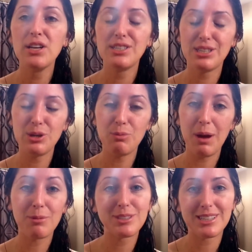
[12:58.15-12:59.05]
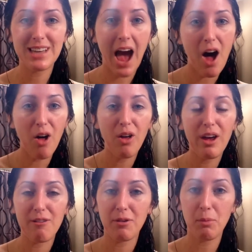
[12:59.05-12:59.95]
to be able to tell
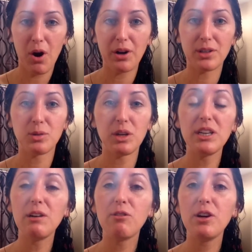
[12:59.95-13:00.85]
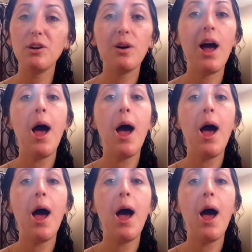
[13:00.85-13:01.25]
if a product's working for you,